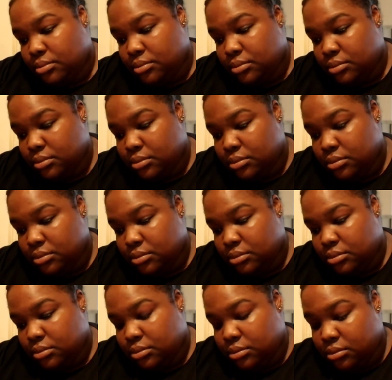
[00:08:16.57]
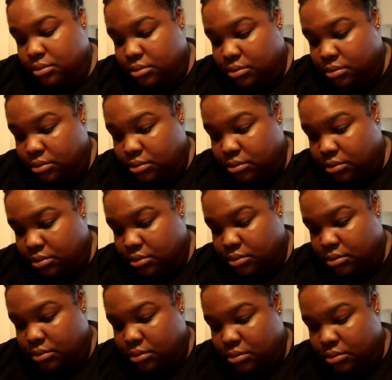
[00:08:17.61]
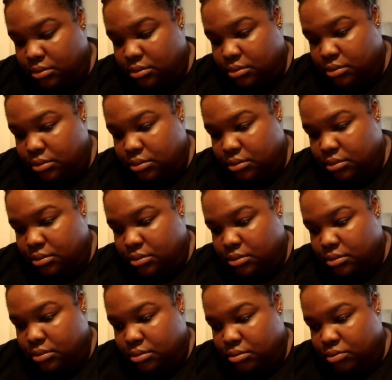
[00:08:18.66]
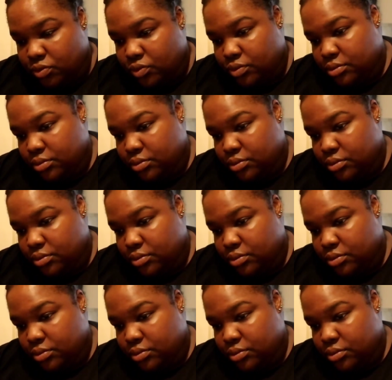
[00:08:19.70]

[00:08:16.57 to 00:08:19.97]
Nobody speaks.